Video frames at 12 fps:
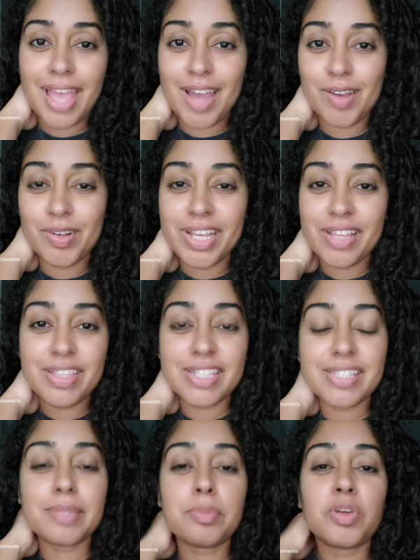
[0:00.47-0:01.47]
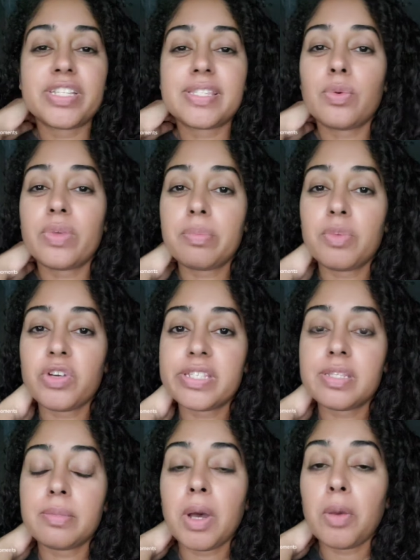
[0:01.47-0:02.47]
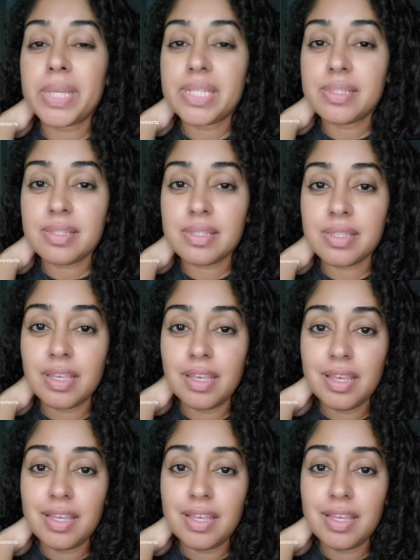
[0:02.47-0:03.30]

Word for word: Howdy, this is Marisa with Marisa Moments.